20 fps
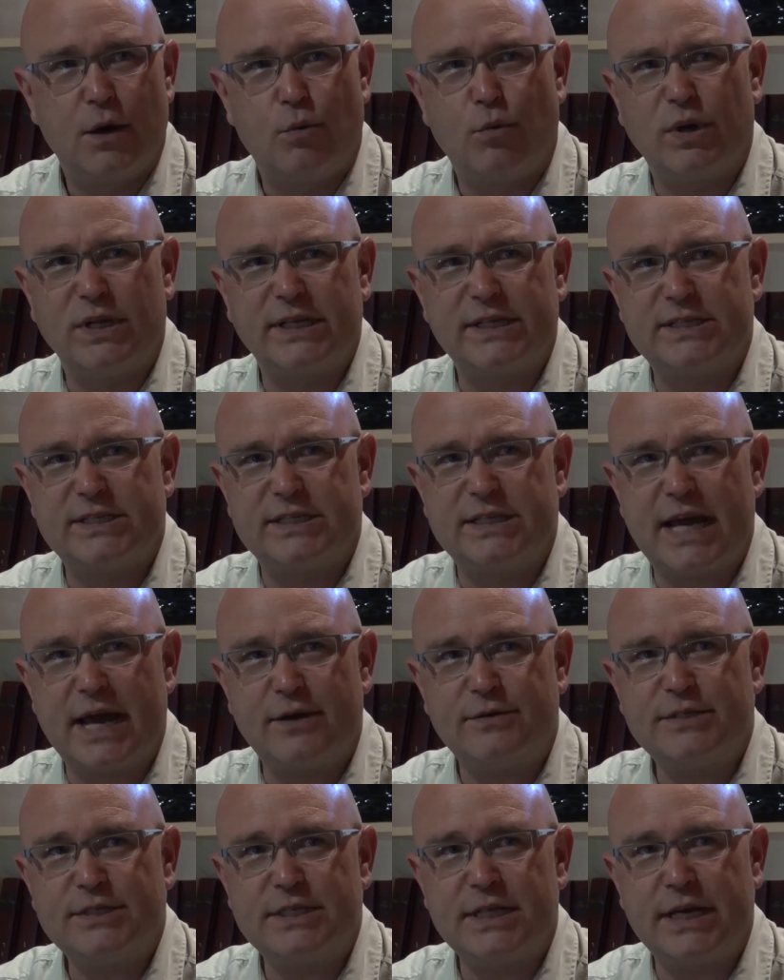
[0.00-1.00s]
"Well, it
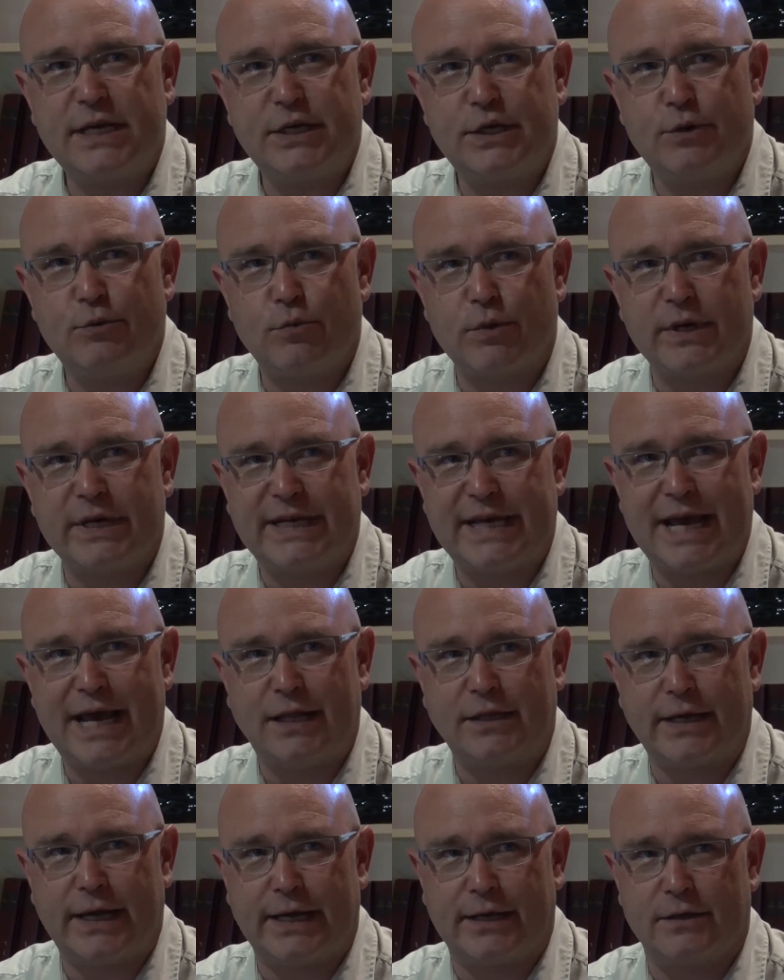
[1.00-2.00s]
sounds like you were
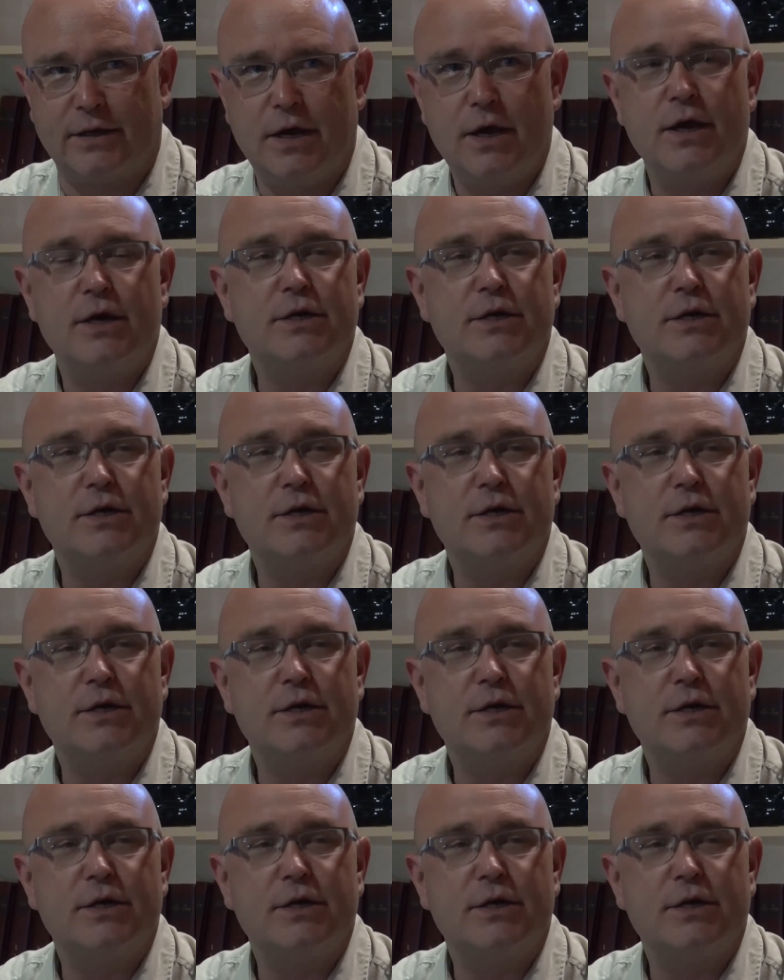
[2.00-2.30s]
yelling."